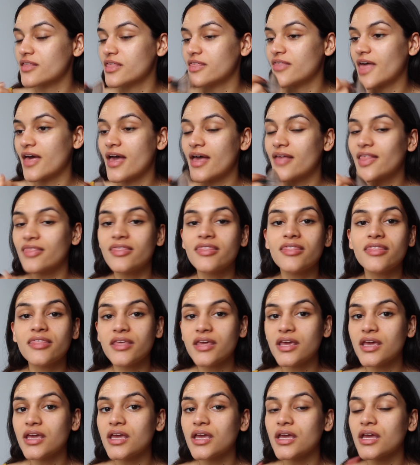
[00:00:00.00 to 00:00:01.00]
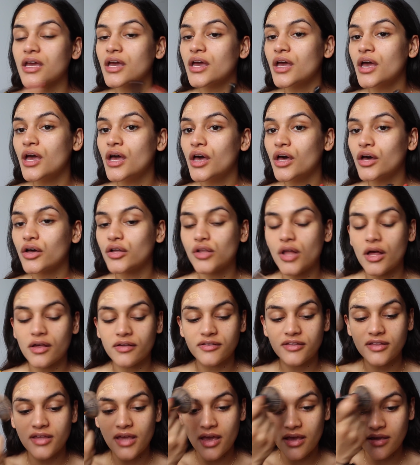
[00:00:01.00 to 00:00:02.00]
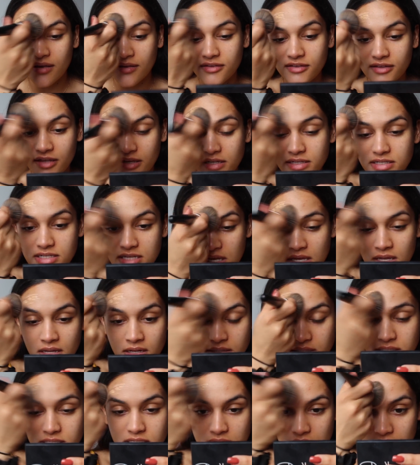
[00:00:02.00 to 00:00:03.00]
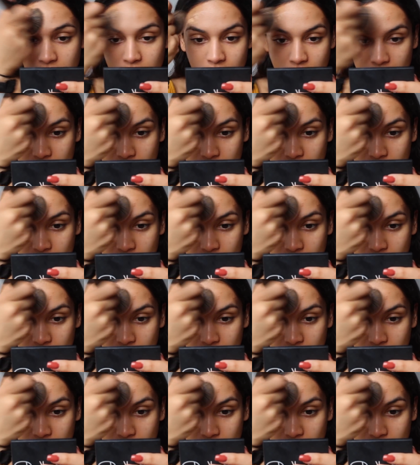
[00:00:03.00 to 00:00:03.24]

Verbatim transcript: than the Glossier Skin Tint.